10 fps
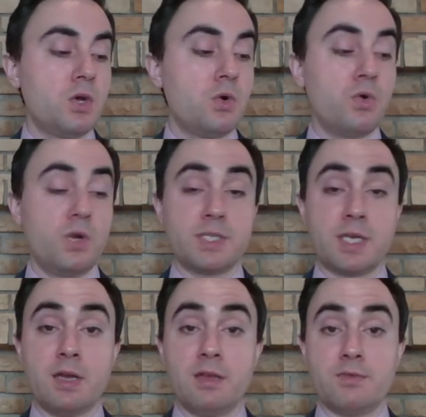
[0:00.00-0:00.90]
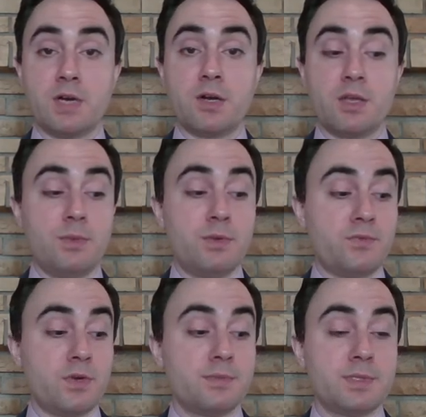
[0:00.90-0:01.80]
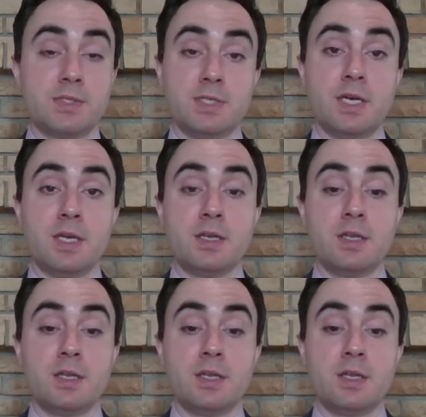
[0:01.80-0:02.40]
Or it's a kind of argument from design.